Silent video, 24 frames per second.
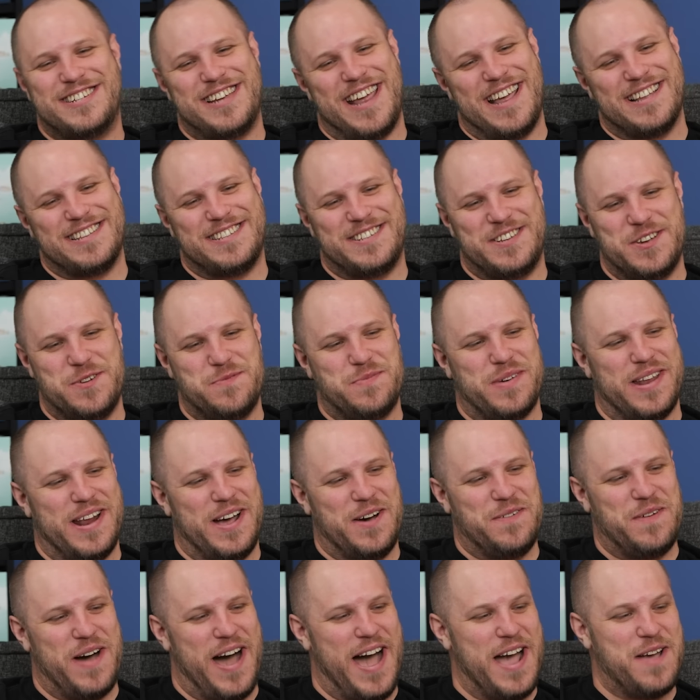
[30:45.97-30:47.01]
a chance to, but
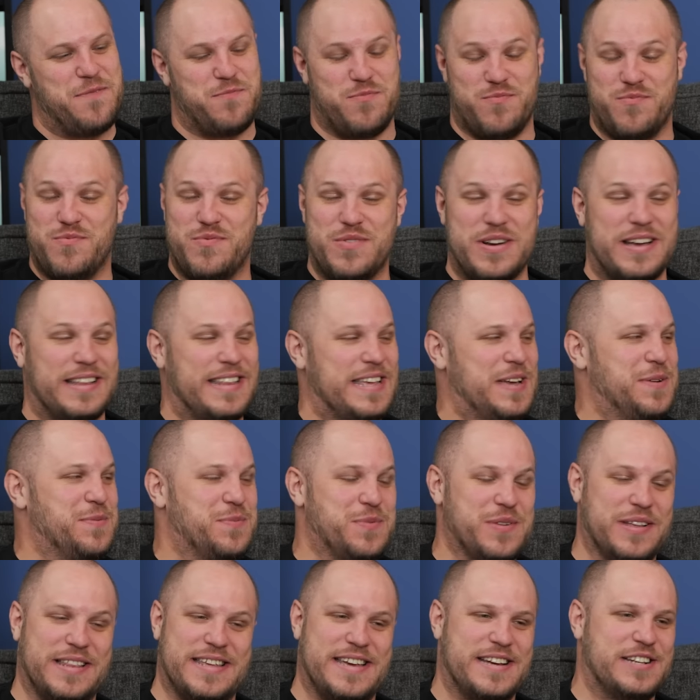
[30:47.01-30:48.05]
um, I bunch, really,
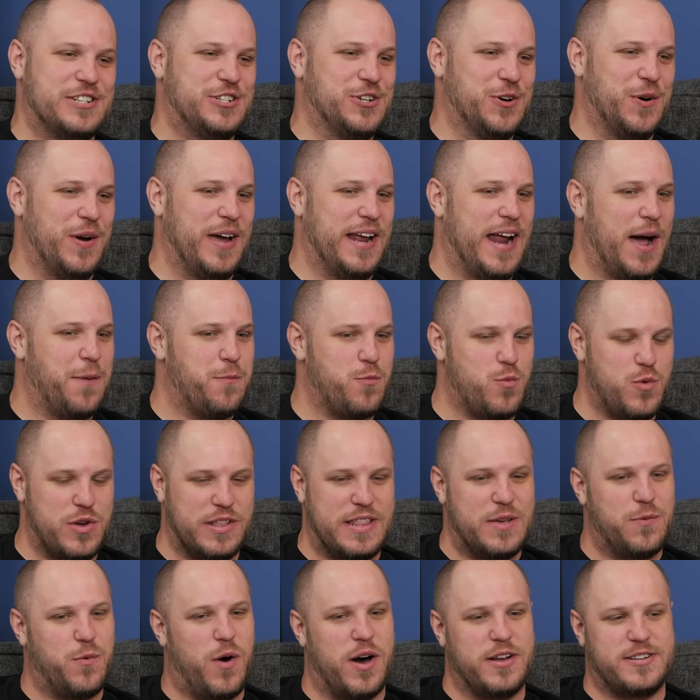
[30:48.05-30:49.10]
though. really enjoy it. I
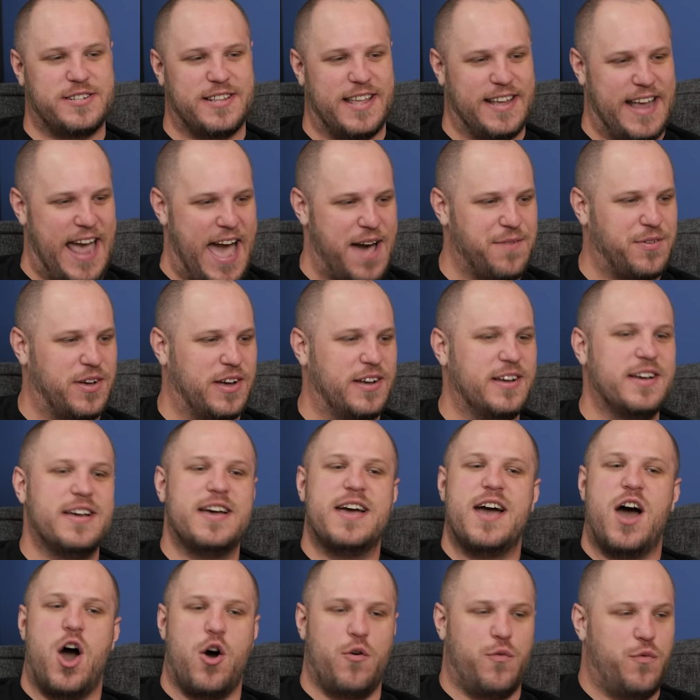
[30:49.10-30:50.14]
really want to like have a
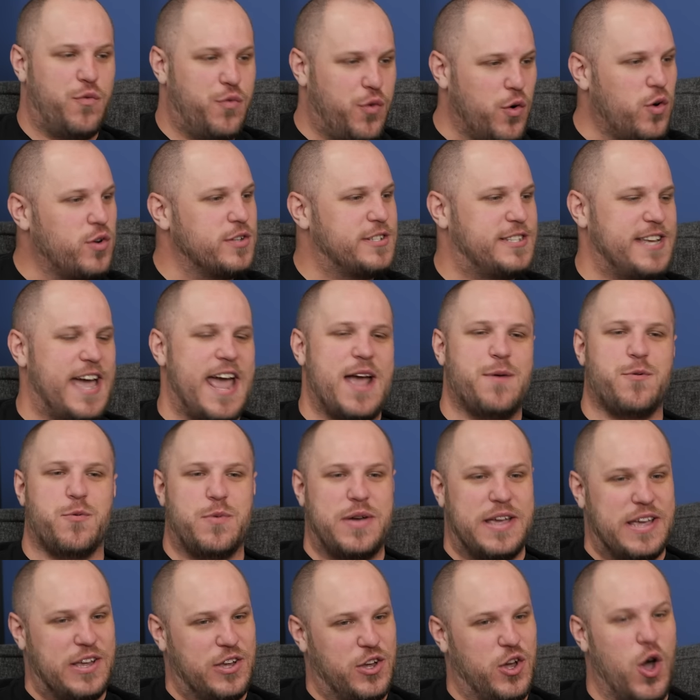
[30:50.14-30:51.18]
a full day where
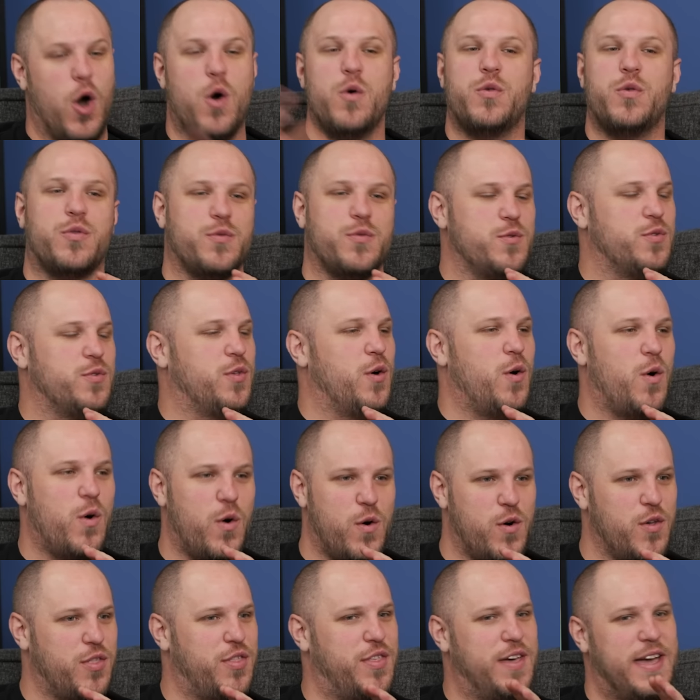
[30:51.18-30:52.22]
we can go through the
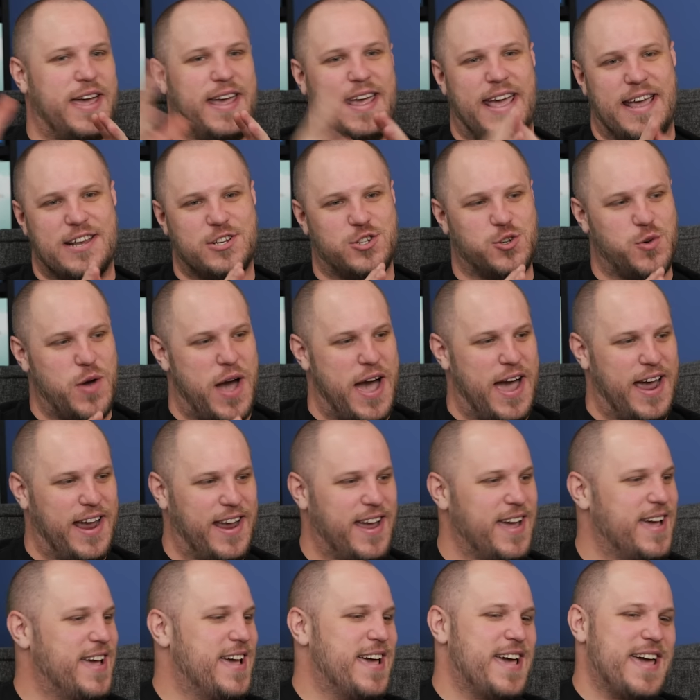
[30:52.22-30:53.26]
whole thing and
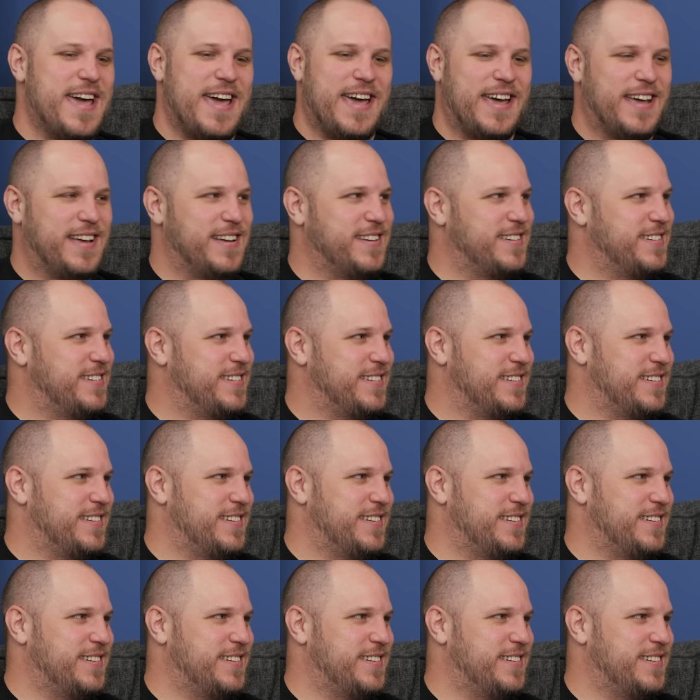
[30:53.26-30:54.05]
try. Maybe as a live stream.